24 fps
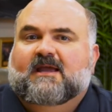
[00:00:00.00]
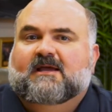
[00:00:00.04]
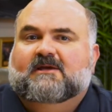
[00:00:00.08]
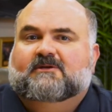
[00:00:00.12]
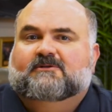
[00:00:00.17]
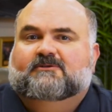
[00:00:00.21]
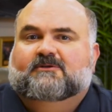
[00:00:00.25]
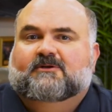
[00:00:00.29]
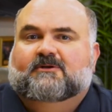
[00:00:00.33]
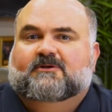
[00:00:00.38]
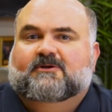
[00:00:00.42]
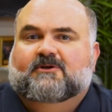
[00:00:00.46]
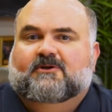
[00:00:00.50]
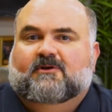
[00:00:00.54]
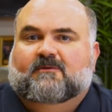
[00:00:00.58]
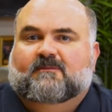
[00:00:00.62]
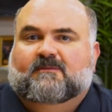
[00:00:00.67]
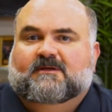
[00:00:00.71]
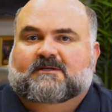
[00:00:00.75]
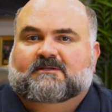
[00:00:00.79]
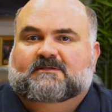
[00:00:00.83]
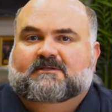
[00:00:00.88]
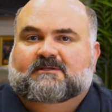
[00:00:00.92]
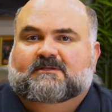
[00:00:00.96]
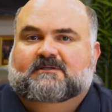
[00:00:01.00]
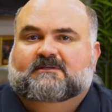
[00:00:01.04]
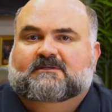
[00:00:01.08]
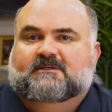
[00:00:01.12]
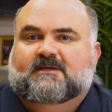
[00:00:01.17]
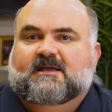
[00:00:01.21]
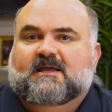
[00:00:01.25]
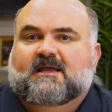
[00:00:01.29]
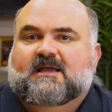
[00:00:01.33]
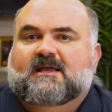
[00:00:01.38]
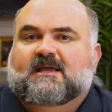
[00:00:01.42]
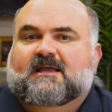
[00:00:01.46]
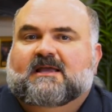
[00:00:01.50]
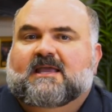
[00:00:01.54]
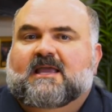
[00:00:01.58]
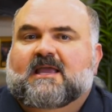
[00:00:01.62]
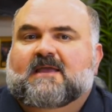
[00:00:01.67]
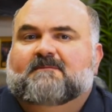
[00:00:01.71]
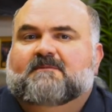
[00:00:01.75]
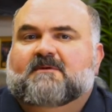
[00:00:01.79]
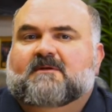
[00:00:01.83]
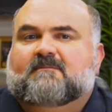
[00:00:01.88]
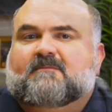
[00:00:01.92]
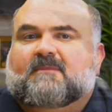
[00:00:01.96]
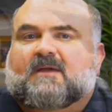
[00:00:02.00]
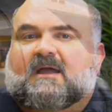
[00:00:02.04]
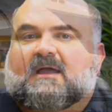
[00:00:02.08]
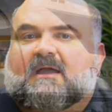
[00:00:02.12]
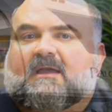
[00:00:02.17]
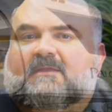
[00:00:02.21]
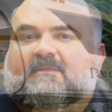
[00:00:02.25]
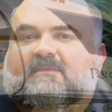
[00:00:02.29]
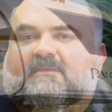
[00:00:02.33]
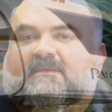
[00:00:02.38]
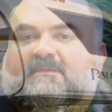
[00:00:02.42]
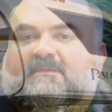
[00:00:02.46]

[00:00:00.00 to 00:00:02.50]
extra to your business, keep in mind the